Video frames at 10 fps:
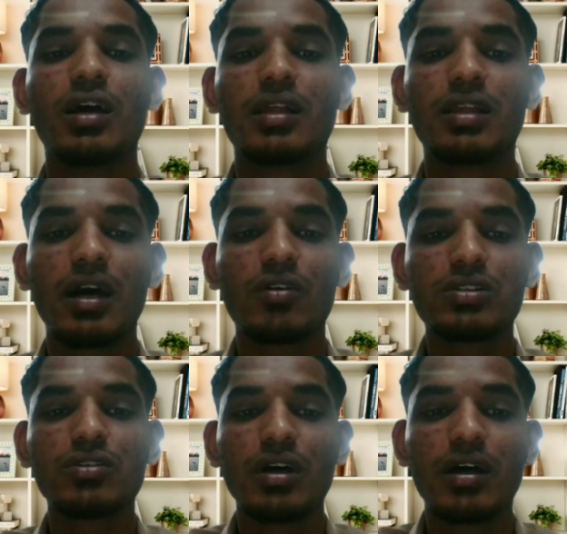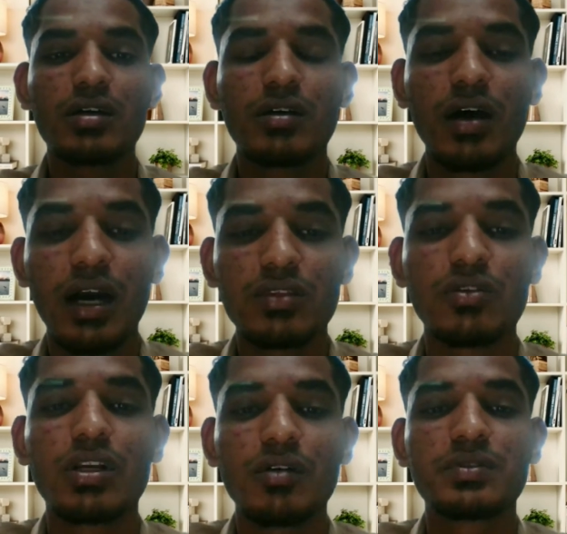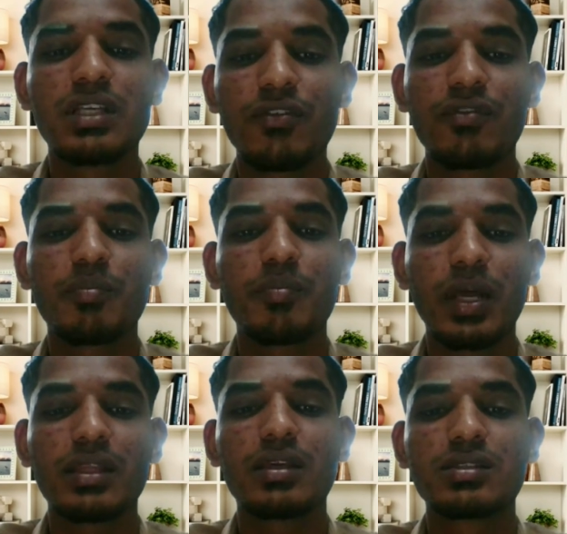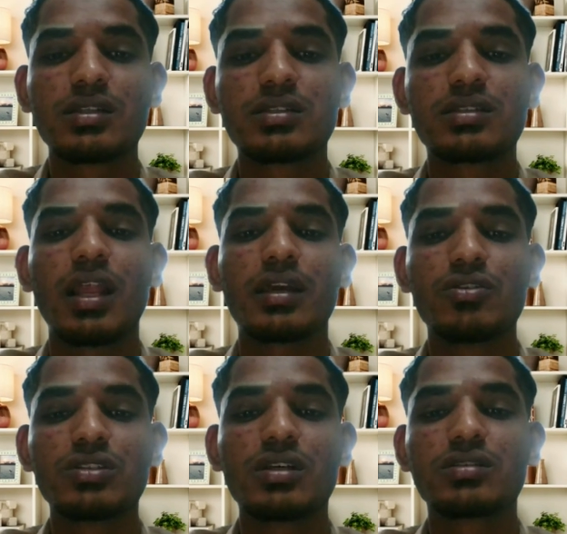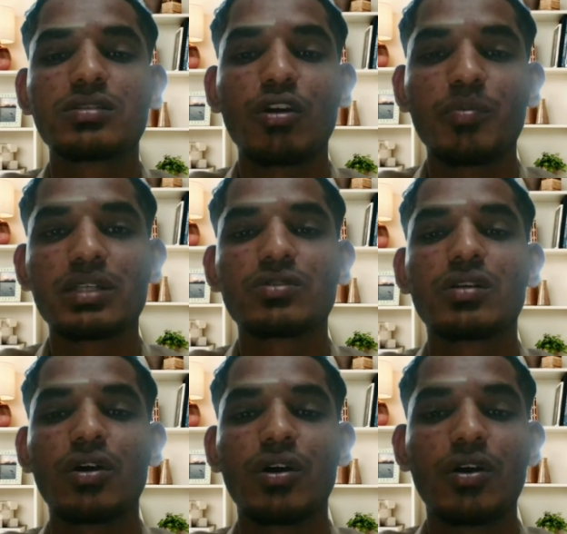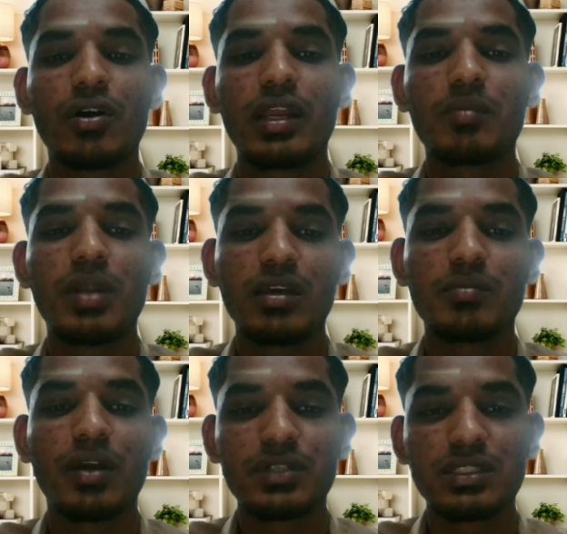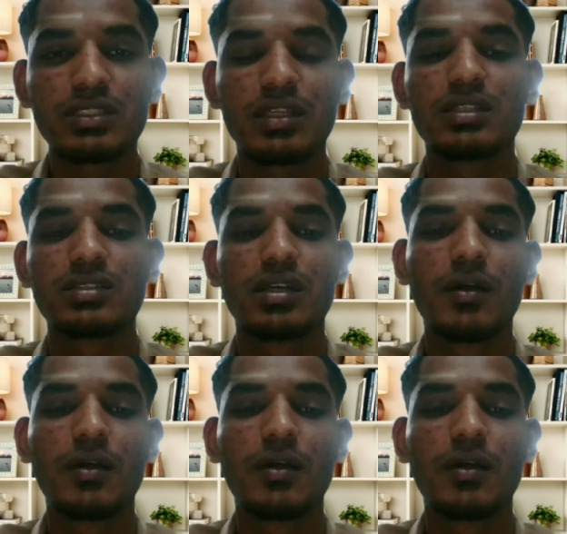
They are also hard to adopt safe practices like using strong password or enabling privacy settings.